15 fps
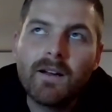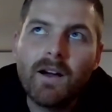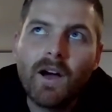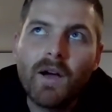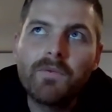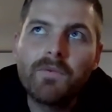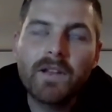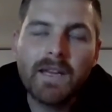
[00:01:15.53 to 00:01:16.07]

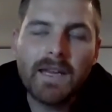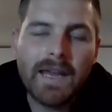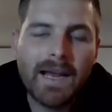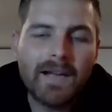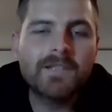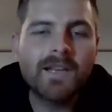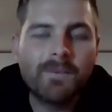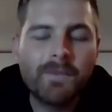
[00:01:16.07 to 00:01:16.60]
hopefully
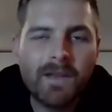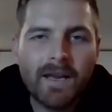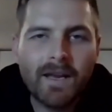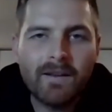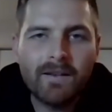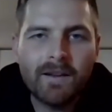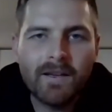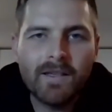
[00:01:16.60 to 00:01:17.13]
catch some of
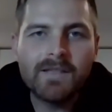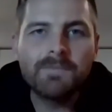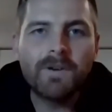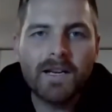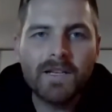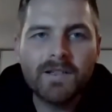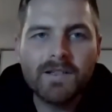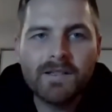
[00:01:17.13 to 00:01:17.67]
that
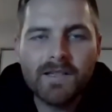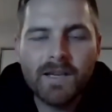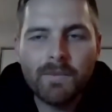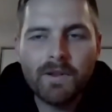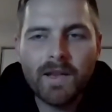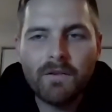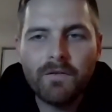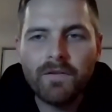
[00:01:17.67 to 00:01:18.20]
inspiration, some
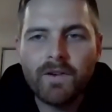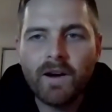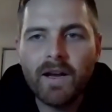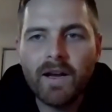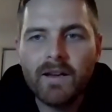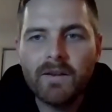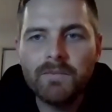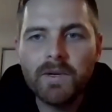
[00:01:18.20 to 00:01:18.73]
of that
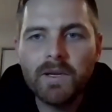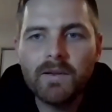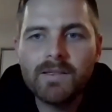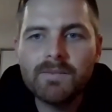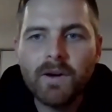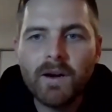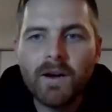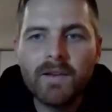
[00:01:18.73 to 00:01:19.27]
fire, and be
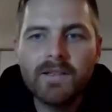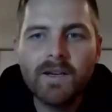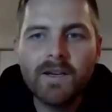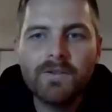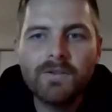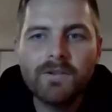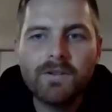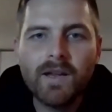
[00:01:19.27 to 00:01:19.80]
inspired to
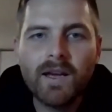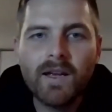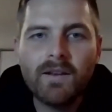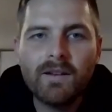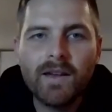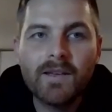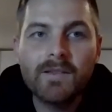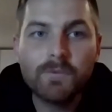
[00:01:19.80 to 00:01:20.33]
go and do that
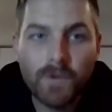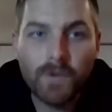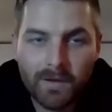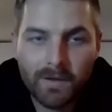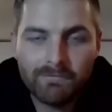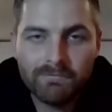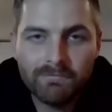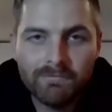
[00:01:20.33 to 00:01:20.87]
as
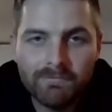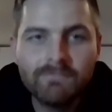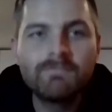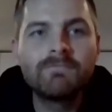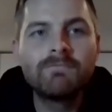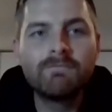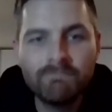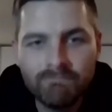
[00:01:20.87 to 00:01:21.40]
well.
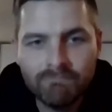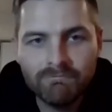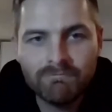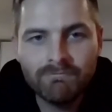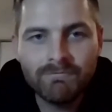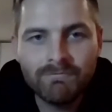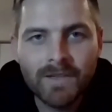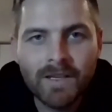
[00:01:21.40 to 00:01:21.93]

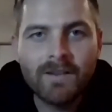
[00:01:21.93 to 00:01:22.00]
Mm.